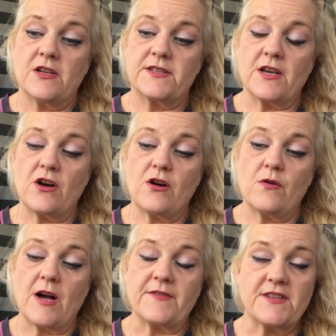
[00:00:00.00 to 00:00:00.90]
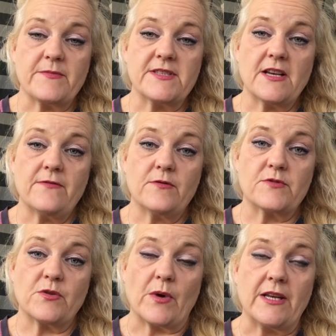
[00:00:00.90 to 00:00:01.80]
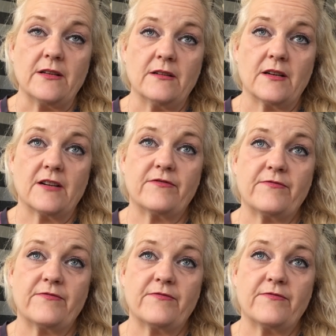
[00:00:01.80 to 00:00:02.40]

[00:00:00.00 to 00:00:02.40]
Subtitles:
So I've set myself up to win. I've